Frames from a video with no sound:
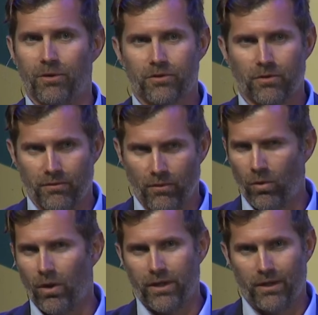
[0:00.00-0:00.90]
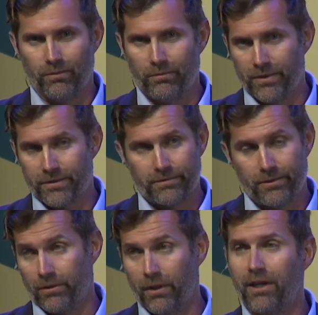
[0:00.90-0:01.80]
Sort of the quality was
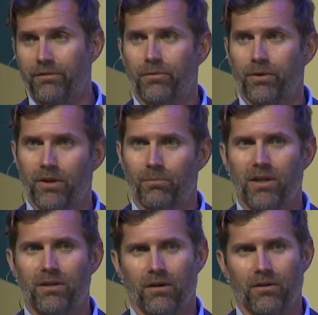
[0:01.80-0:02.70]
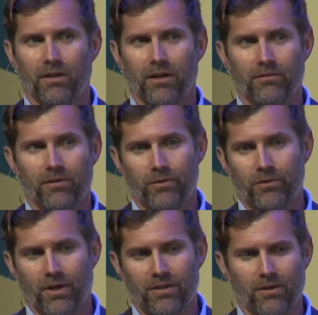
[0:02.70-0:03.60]
your life, really dependent on a lot of those
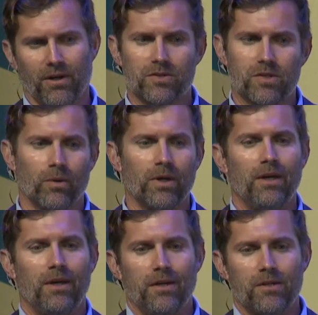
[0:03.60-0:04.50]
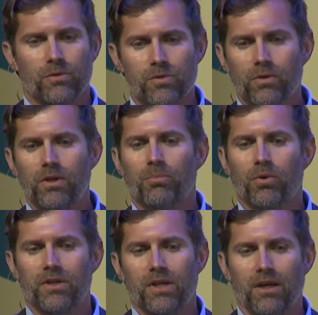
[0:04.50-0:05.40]
criteria. And so it was really
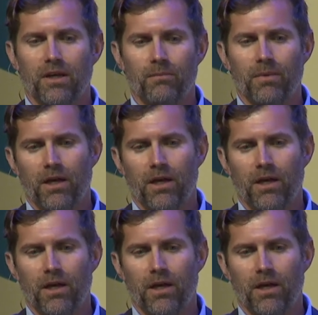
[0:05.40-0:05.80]
important to him.